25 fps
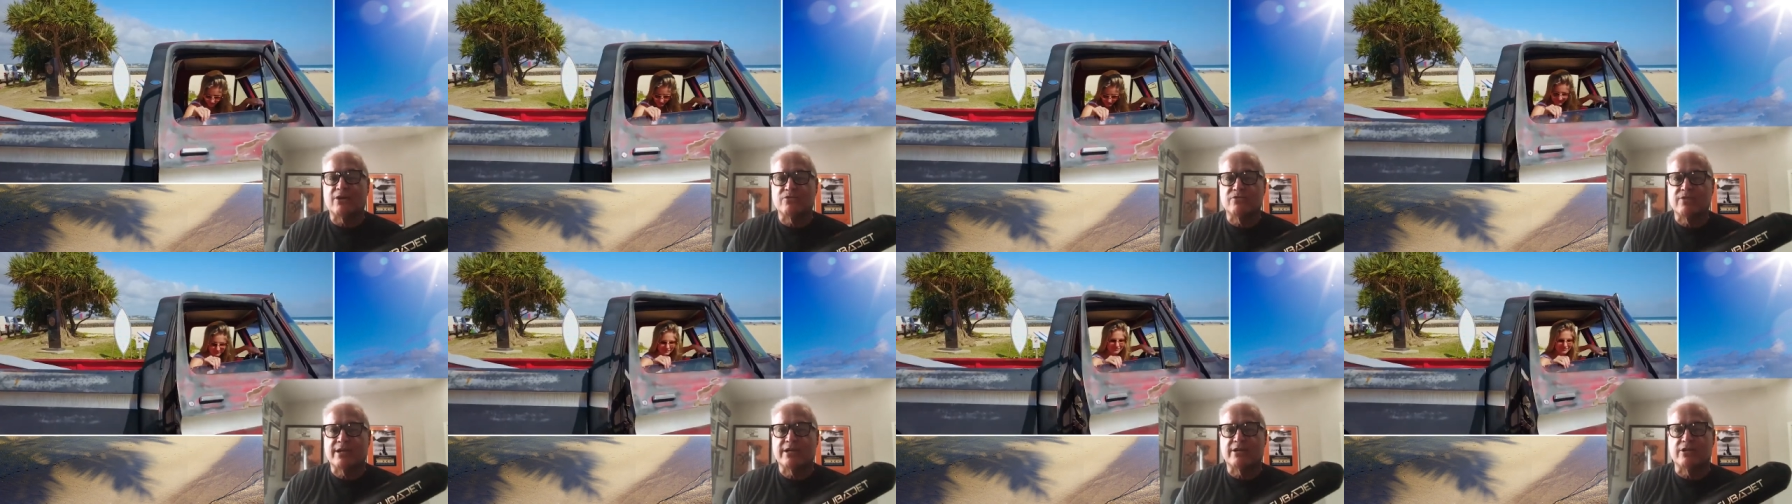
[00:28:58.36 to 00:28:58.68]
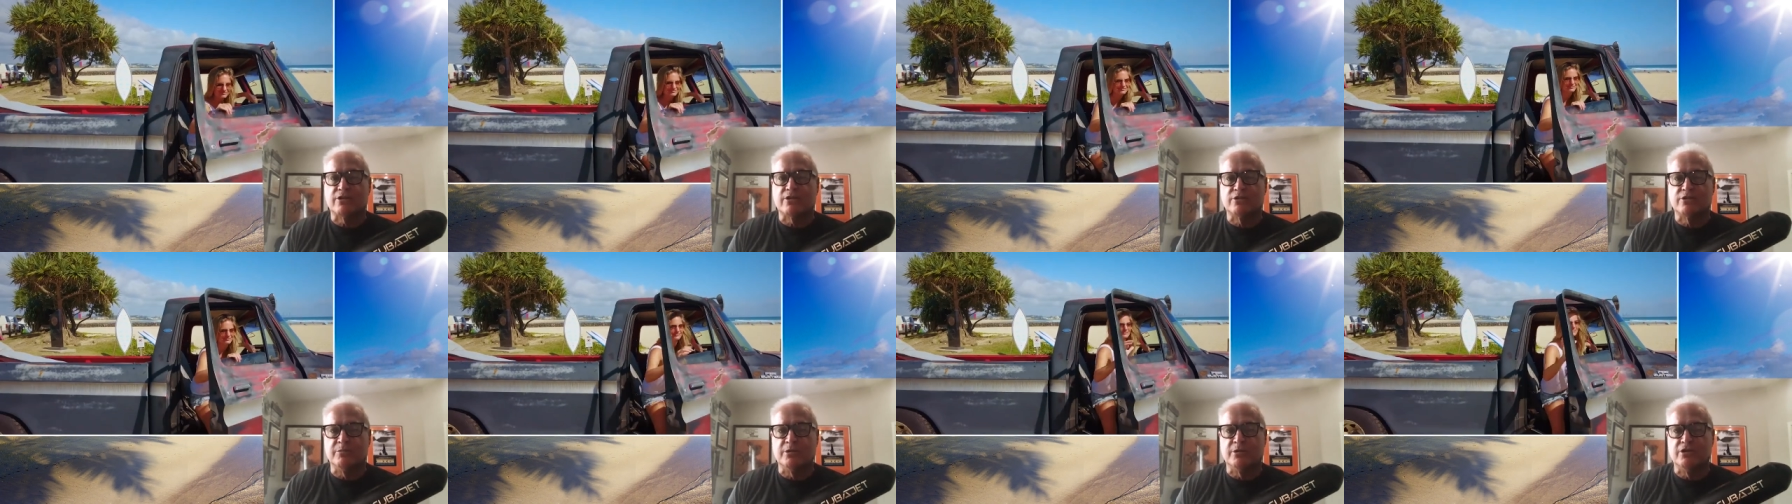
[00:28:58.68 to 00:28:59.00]
Reynolds
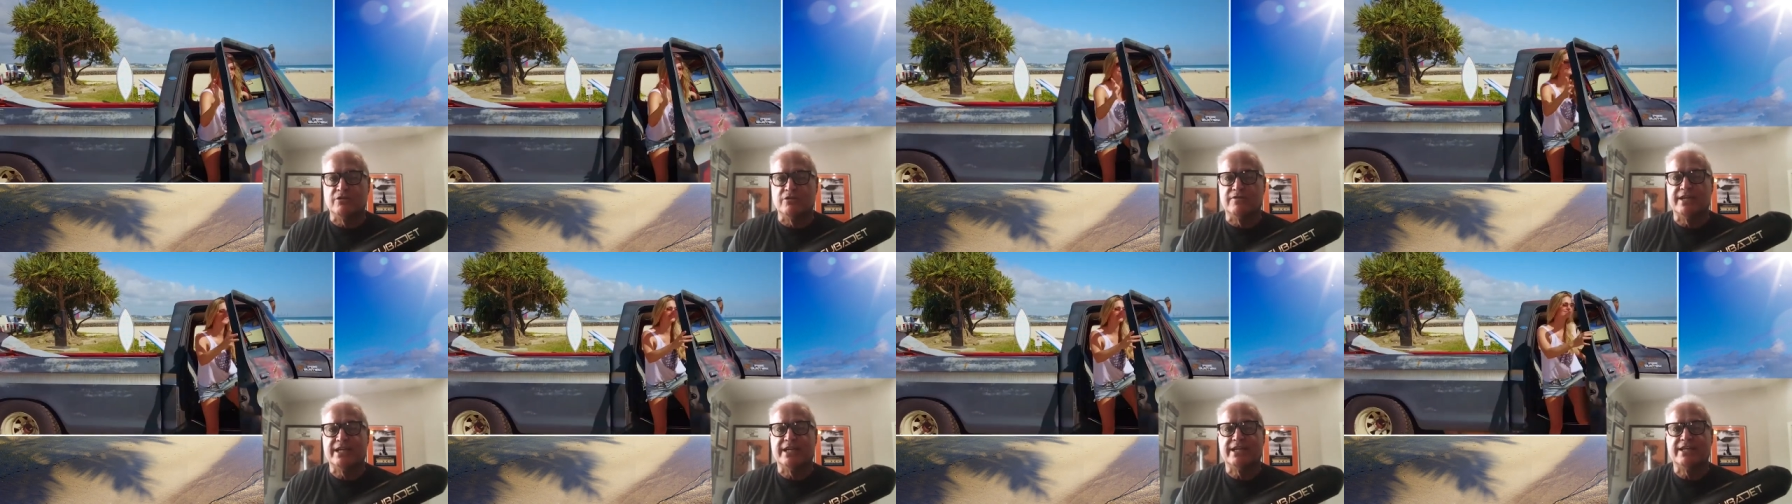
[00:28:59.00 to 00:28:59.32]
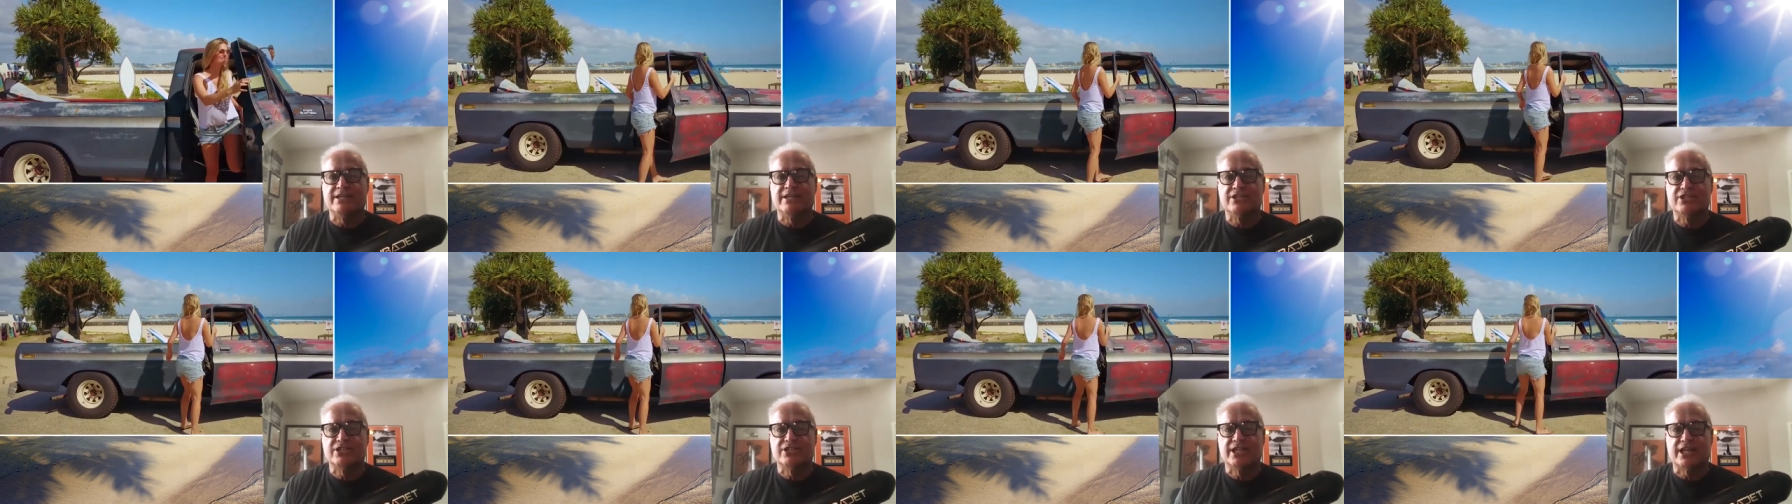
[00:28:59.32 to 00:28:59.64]
movie,
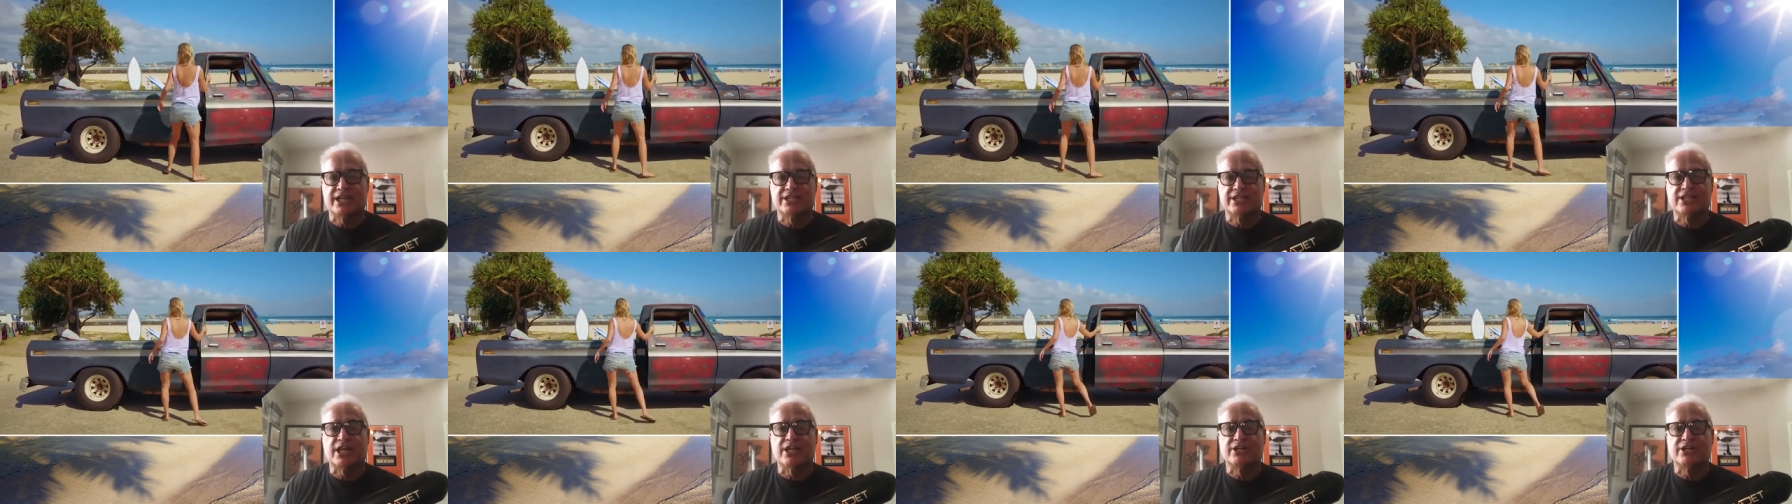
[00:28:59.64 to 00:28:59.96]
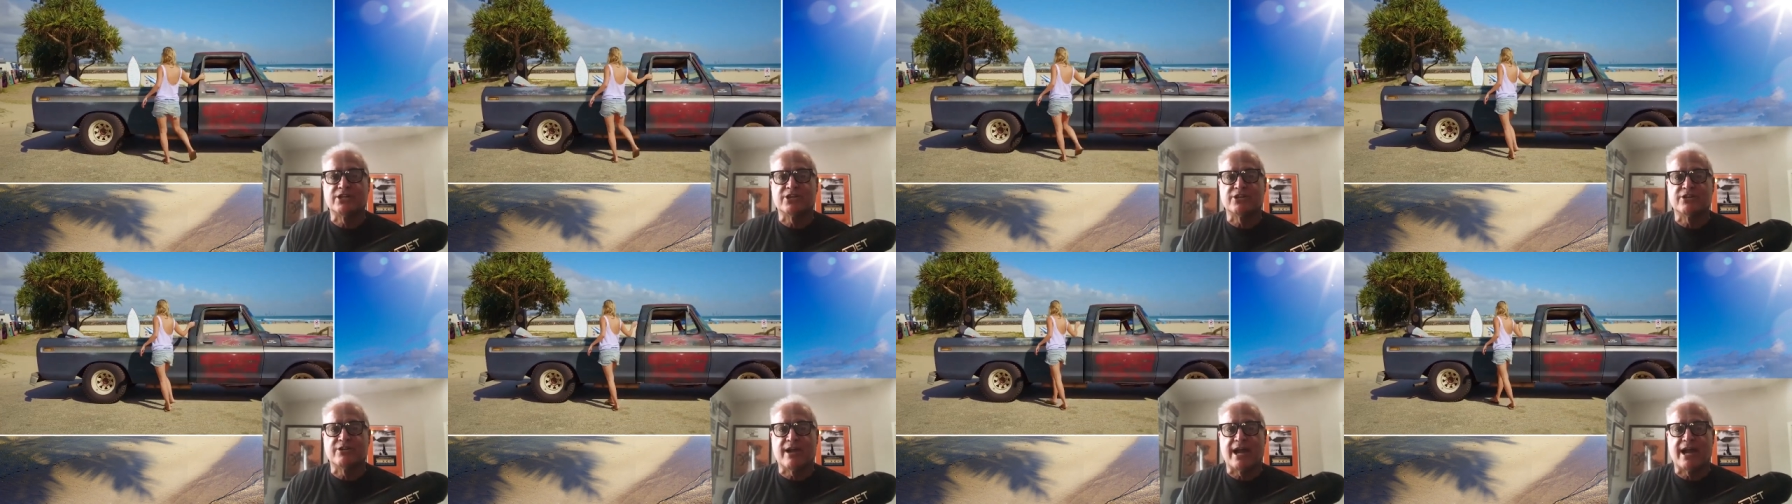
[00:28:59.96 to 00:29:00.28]
Six
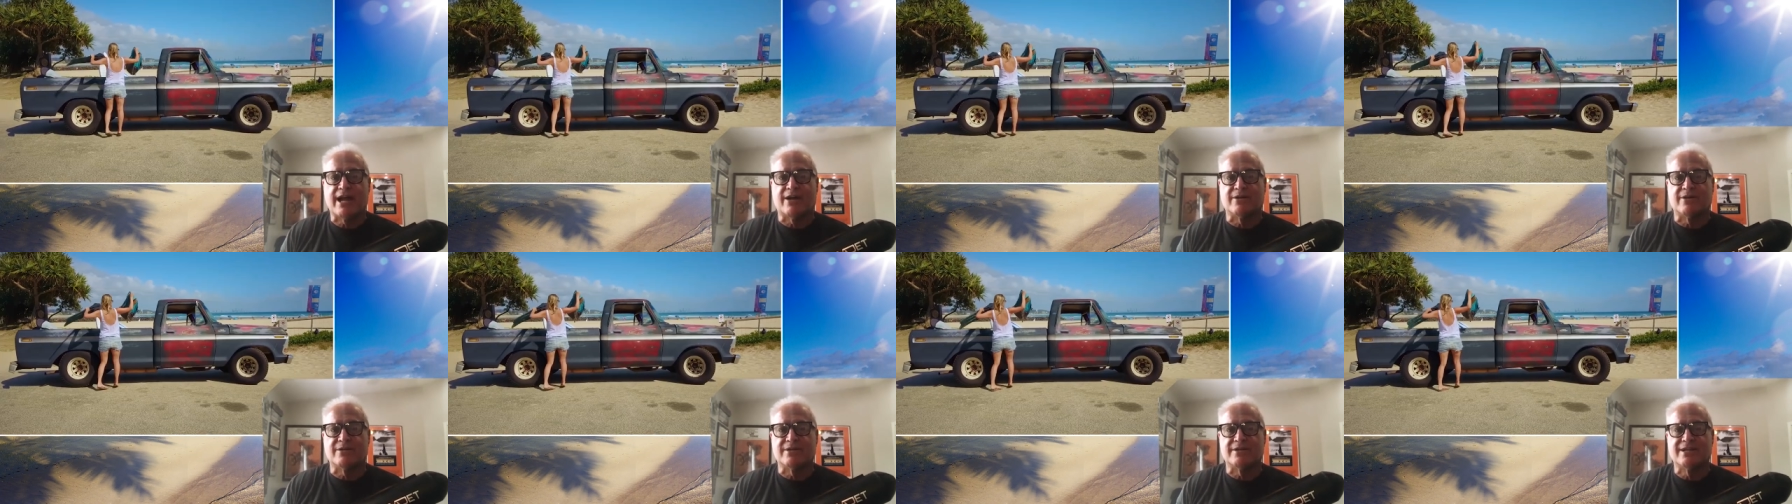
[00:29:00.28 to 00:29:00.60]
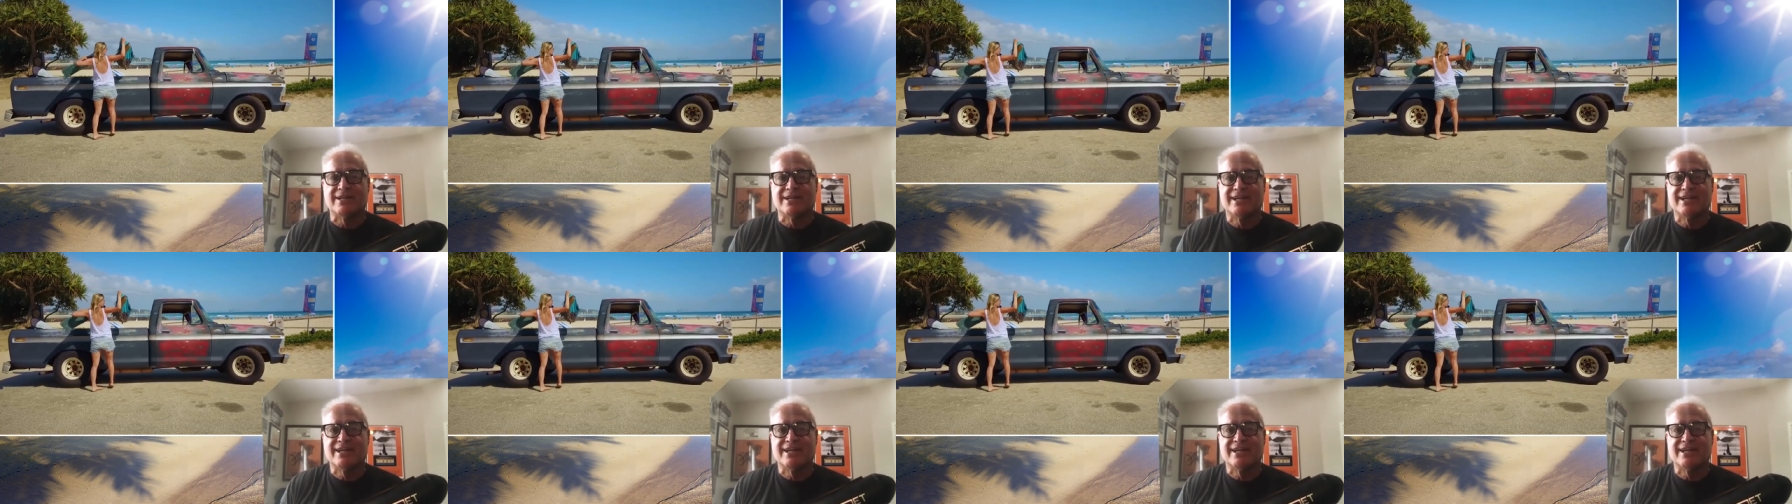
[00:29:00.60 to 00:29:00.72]
Underground.